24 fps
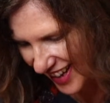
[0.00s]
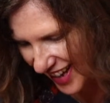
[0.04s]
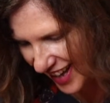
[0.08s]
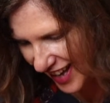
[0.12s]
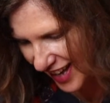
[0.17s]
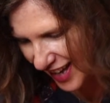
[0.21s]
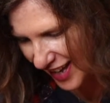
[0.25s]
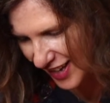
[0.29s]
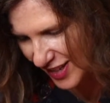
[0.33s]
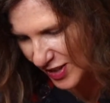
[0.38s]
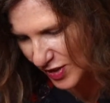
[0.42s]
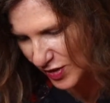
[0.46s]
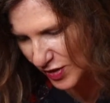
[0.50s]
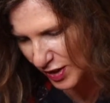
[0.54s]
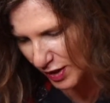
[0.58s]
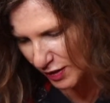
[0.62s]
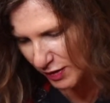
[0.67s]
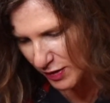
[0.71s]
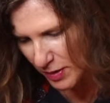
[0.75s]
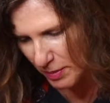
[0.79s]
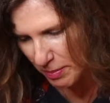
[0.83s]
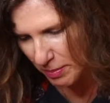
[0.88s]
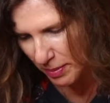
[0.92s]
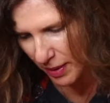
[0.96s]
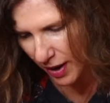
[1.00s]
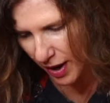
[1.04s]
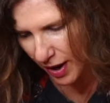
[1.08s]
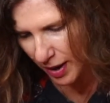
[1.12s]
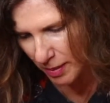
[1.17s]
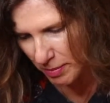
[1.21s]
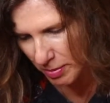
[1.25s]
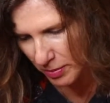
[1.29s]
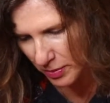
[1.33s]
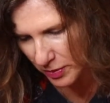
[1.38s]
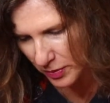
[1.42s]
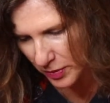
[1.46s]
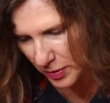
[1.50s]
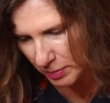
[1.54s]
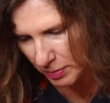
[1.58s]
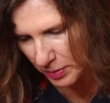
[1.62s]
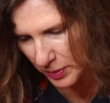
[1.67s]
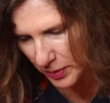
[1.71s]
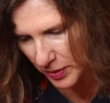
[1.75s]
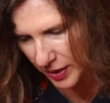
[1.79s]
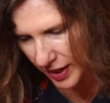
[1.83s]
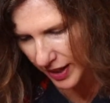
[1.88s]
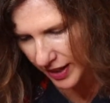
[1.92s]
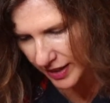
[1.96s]
A history of the Bible, the
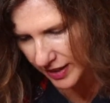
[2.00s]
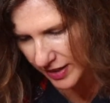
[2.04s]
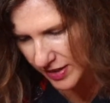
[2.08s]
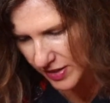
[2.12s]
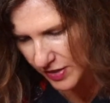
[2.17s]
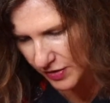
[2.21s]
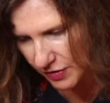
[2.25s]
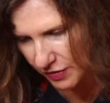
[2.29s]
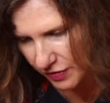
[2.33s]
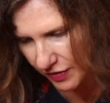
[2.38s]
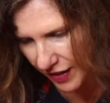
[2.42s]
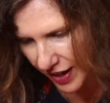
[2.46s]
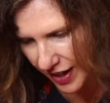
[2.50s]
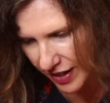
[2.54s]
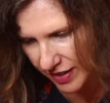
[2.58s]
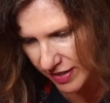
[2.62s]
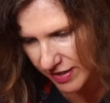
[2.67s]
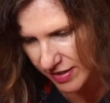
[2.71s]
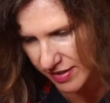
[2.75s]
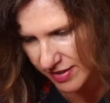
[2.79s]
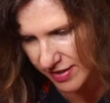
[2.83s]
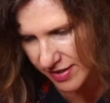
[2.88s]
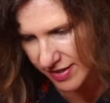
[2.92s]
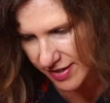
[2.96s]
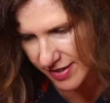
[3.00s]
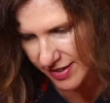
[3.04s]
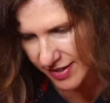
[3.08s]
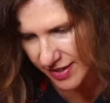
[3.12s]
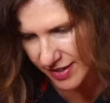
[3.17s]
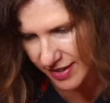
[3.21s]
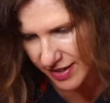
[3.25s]
book and its faiths.